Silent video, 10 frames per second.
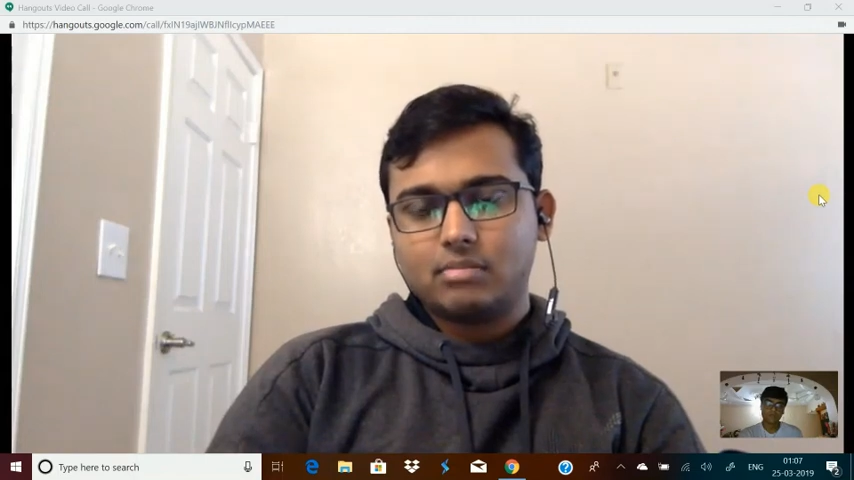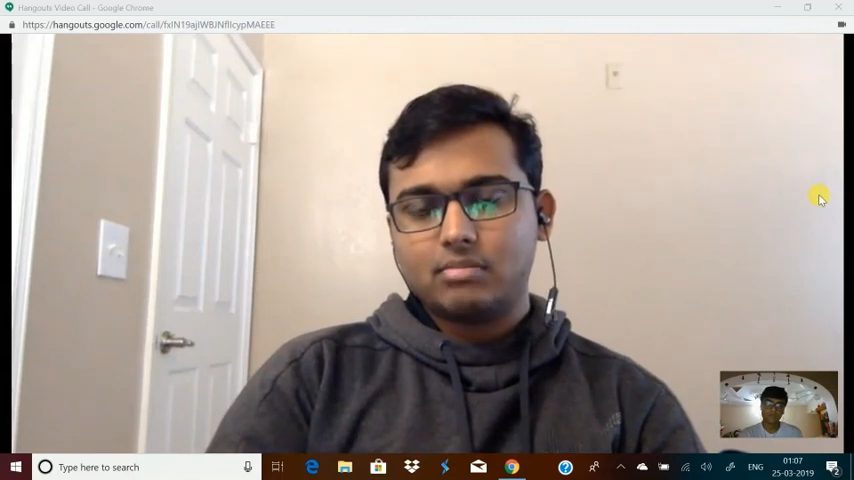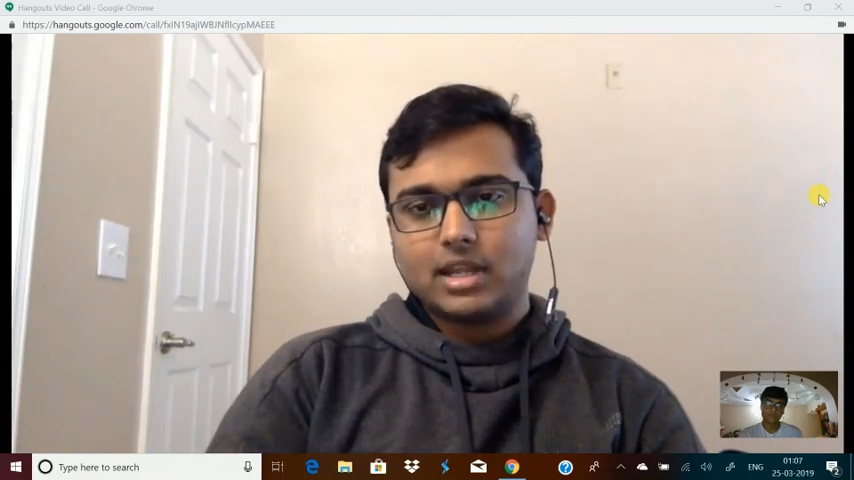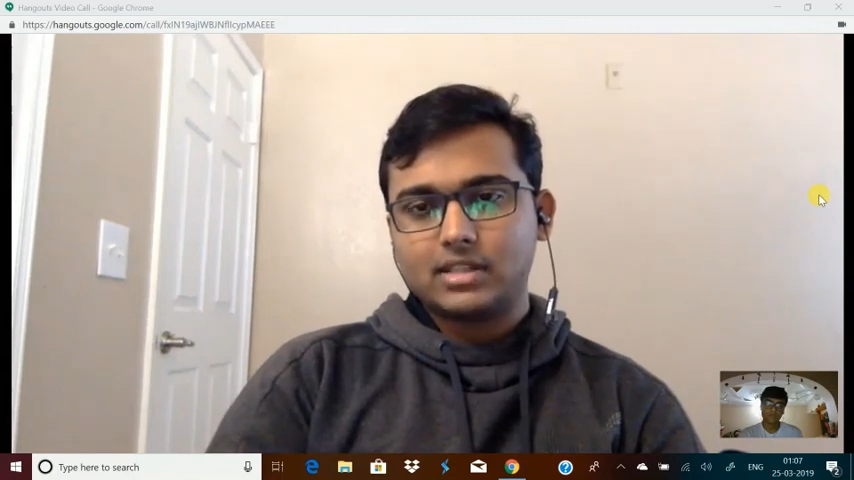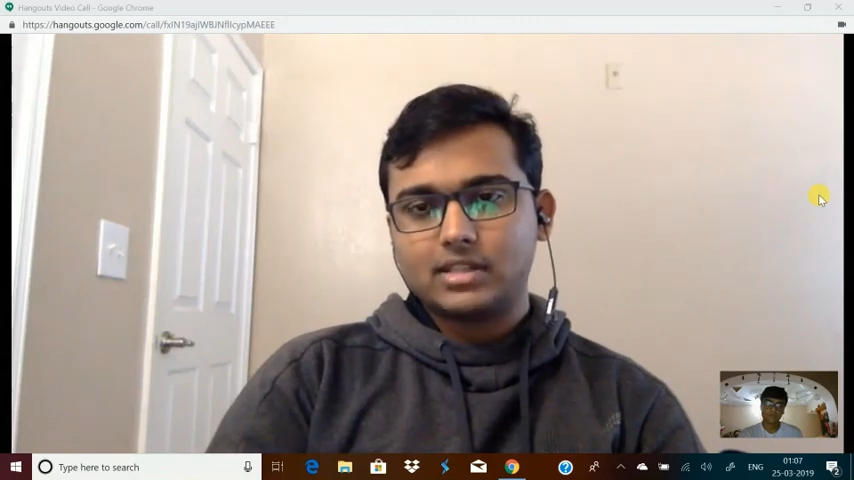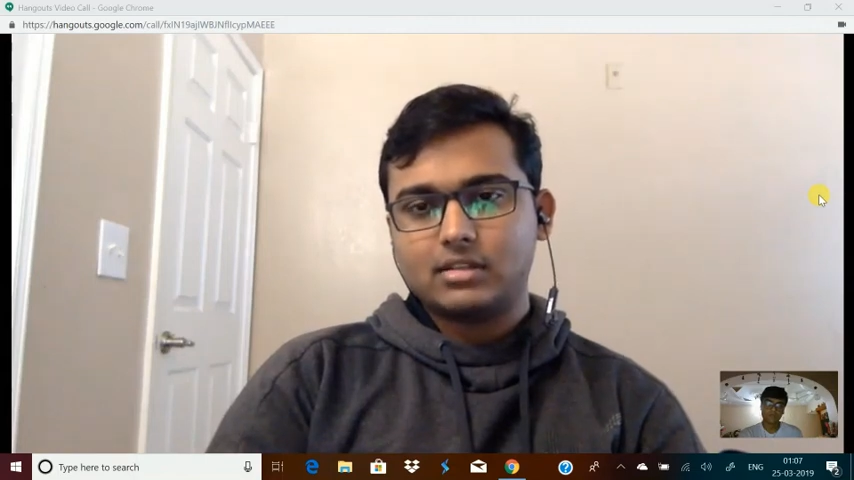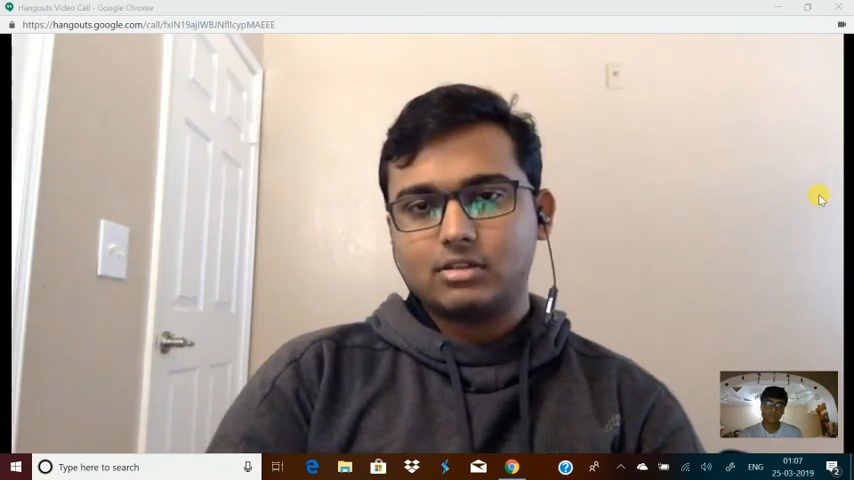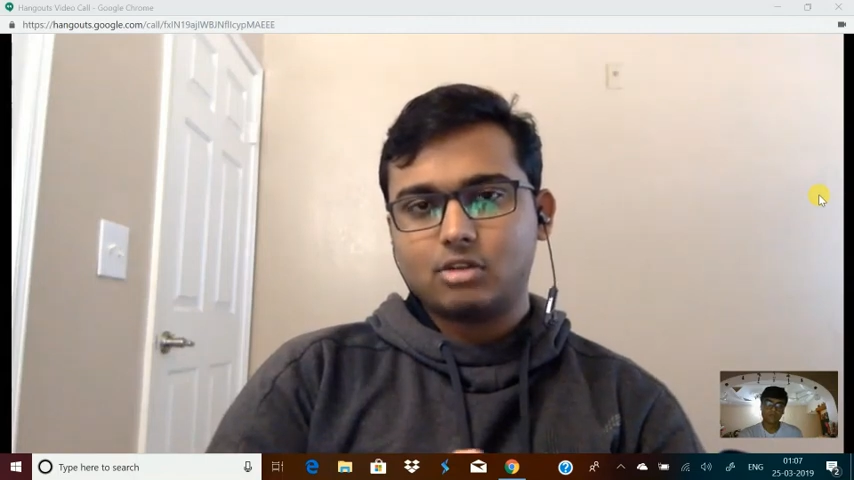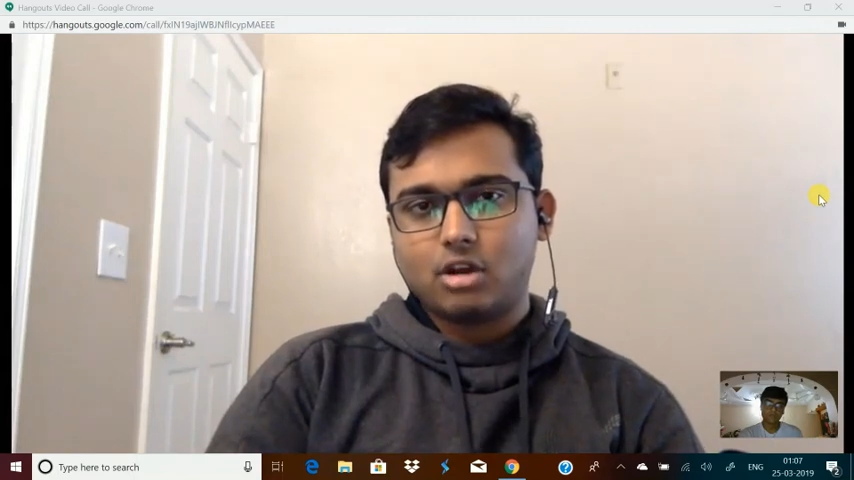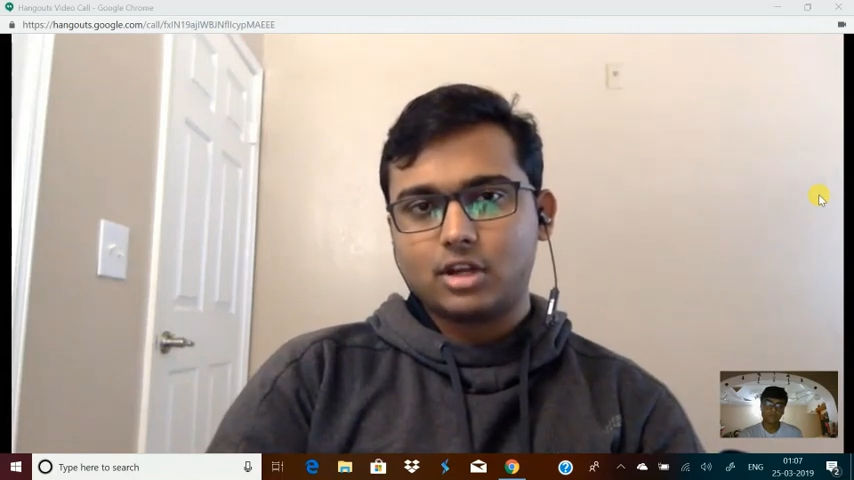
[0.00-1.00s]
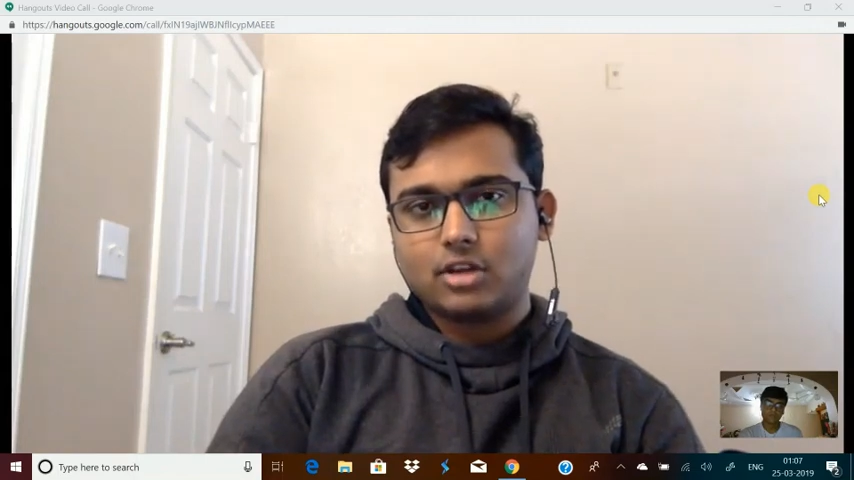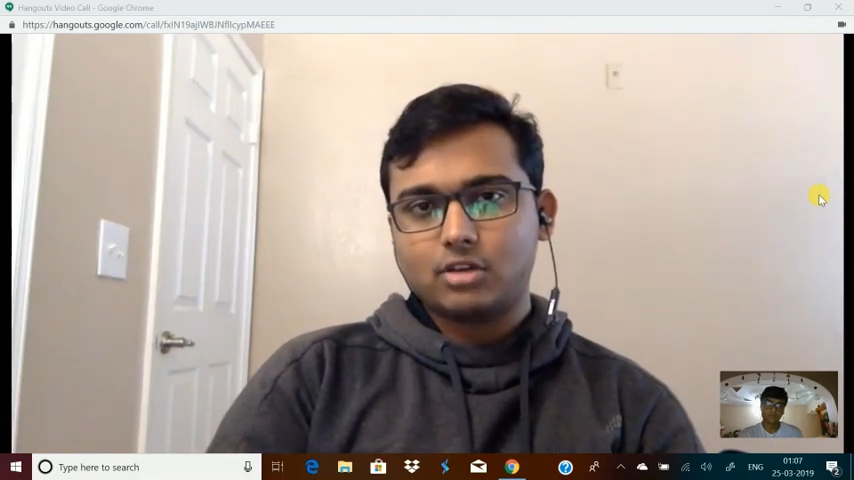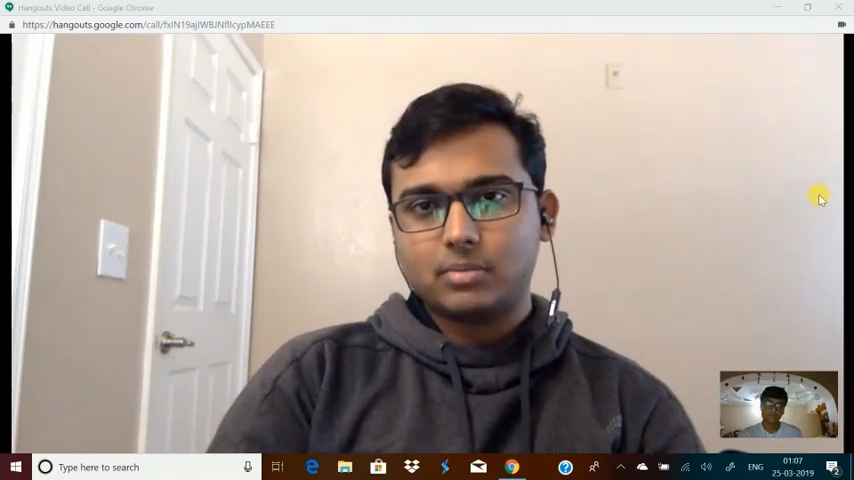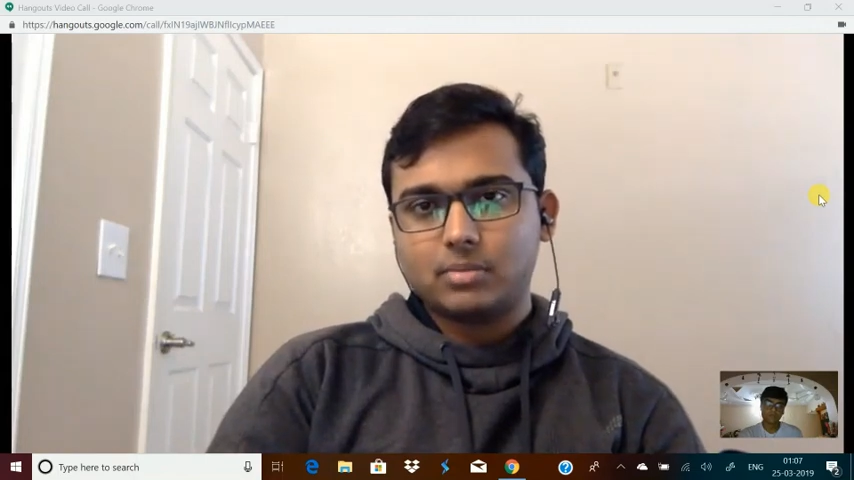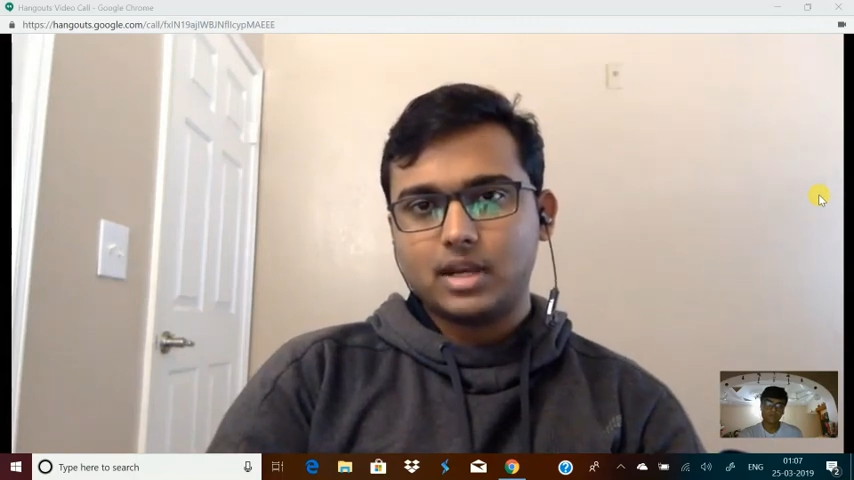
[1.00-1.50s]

as in talking to people